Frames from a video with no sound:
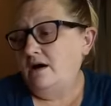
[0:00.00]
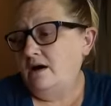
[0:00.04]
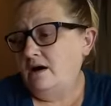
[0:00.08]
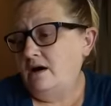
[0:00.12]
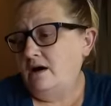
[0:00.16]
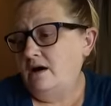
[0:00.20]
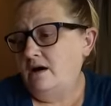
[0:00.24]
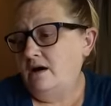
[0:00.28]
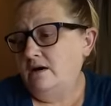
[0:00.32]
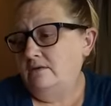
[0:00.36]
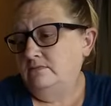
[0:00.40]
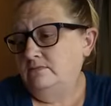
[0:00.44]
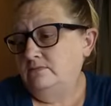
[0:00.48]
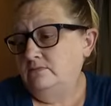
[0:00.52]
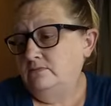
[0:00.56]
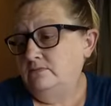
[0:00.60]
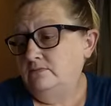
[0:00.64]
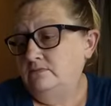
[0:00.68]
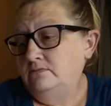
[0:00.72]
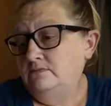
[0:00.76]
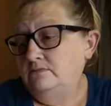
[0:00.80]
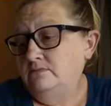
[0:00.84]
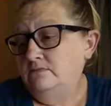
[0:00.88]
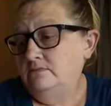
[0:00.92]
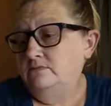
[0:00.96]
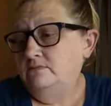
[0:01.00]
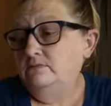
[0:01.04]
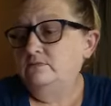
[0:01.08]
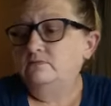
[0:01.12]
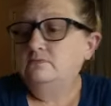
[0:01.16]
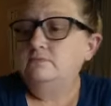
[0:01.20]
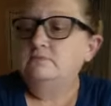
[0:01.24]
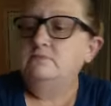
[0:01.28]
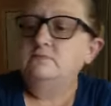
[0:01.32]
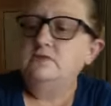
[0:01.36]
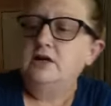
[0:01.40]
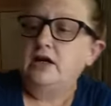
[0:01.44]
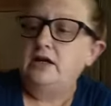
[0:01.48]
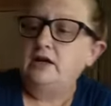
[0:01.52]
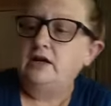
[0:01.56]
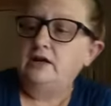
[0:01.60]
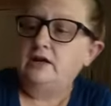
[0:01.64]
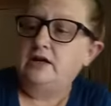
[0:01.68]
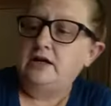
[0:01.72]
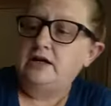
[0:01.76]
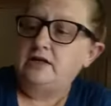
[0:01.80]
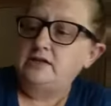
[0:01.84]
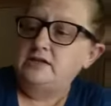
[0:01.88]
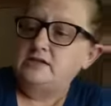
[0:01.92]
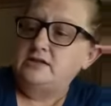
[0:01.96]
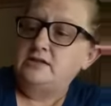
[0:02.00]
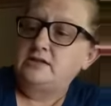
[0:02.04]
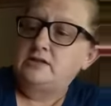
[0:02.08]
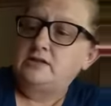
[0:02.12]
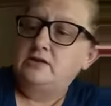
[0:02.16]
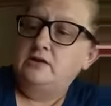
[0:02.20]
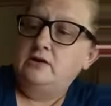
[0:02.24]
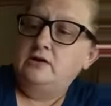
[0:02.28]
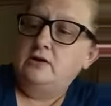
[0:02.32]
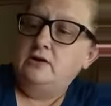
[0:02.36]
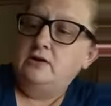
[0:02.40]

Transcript: um, night lights.